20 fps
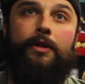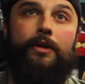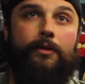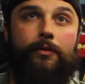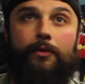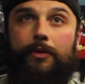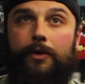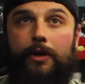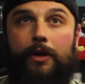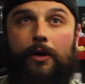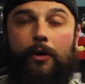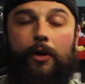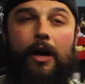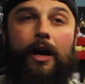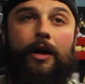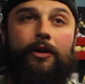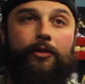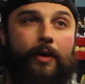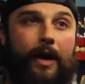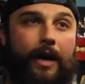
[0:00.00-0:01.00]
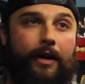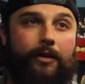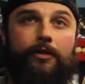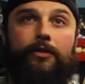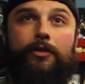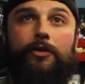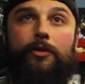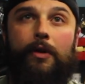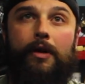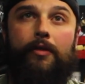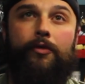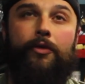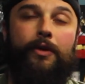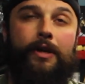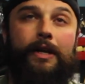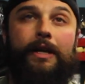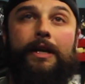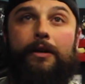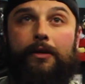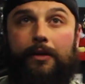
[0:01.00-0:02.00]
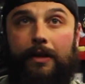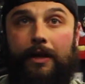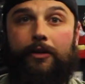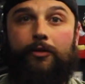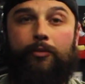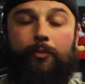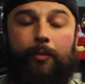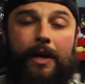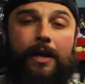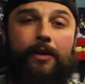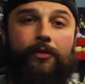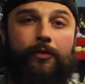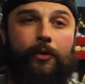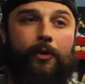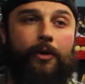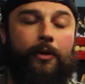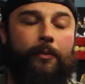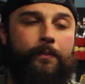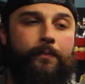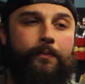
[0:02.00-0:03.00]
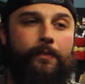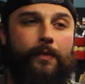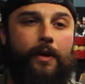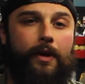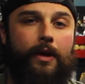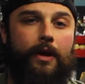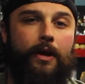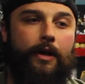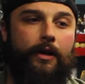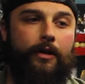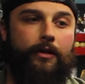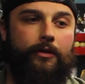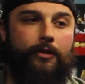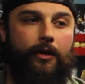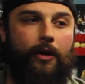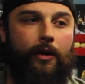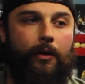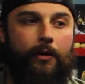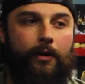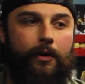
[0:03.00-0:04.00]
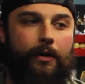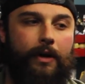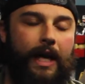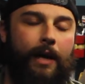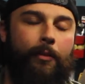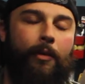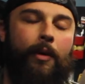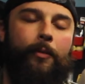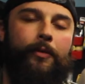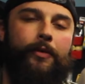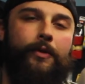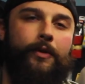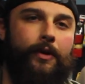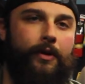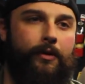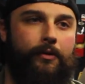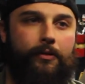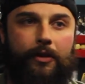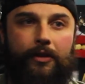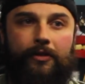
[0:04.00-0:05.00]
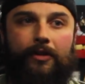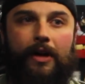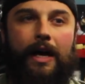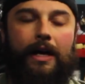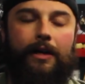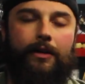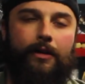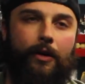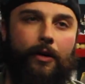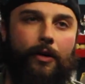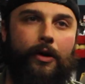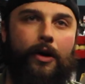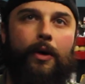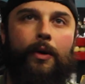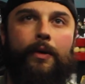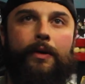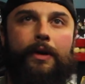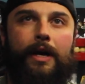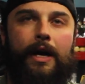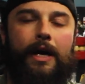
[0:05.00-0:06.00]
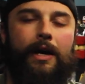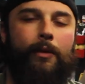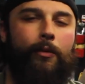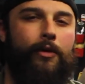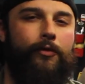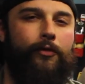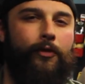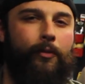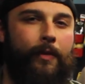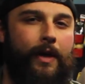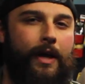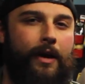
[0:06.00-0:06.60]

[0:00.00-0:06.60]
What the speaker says: and, contractors and whoever needed things made for them. So came up with a design logo, and it kind of went from